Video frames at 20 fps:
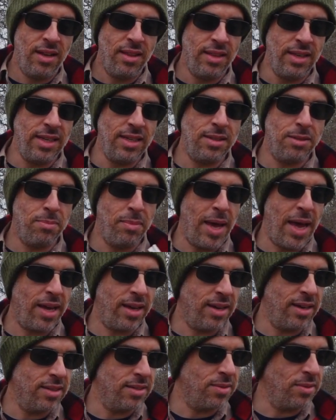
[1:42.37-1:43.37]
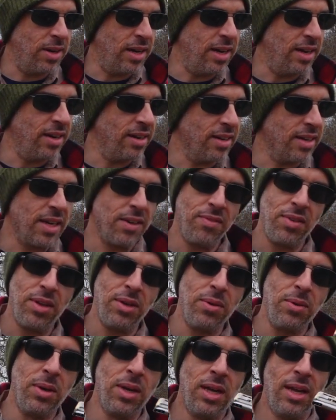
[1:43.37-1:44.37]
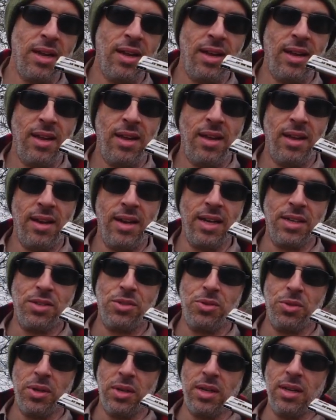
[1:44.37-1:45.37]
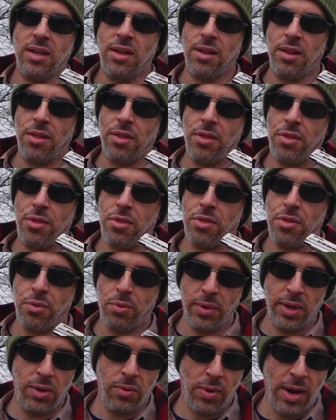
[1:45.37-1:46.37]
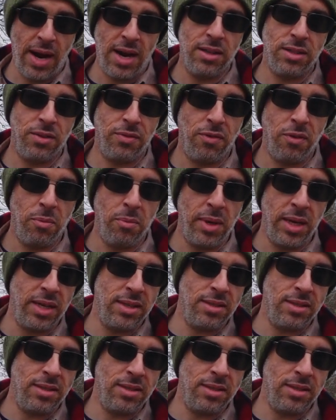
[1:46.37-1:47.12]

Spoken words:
These mag guts right here give you an extra 3 rounds for me.